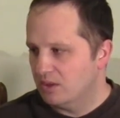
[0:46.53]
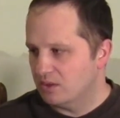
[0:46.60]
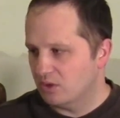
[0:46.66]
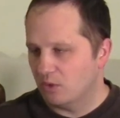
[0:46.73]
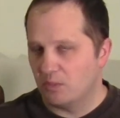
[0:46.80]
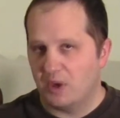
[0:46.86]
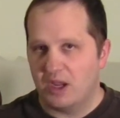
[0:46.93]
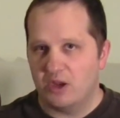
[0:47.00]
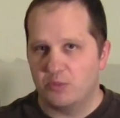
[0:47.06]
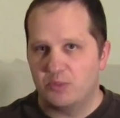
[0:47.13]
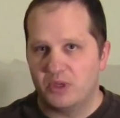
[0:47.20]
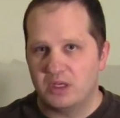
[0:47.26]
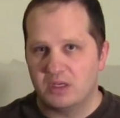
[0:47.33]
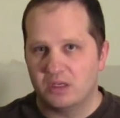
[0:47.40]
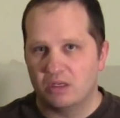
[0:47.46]
So in my
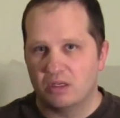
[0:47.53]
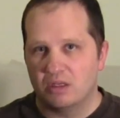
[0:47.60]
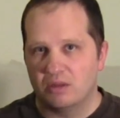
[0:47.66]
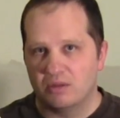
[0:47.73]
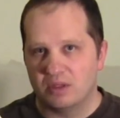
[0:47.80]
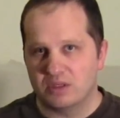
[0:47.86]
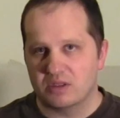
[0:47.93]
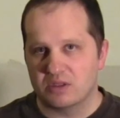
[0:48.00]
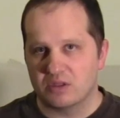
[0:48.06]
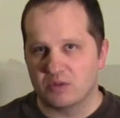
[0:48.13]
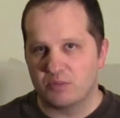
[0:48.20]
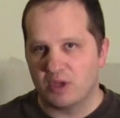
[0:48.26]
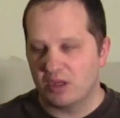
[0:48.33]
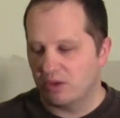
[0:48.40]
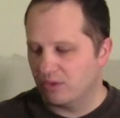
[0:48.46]
opinion this is
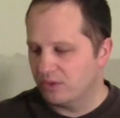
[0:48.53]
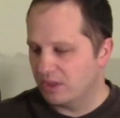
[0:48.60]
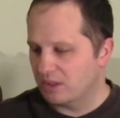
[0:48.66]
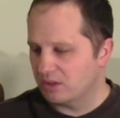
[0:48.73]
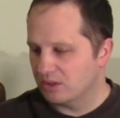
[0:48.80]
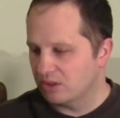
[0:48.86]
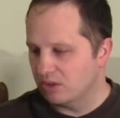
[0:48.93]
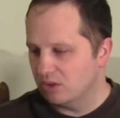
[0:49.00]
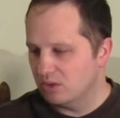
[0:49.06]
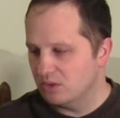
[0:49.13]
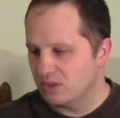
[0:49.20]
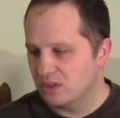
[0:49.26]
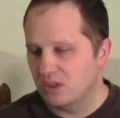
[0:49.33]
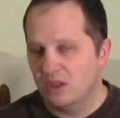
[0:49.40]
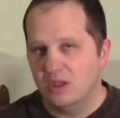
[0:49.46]
the better thing to
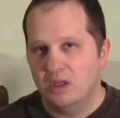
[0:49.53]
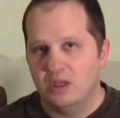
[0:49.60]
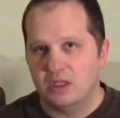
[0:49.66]
use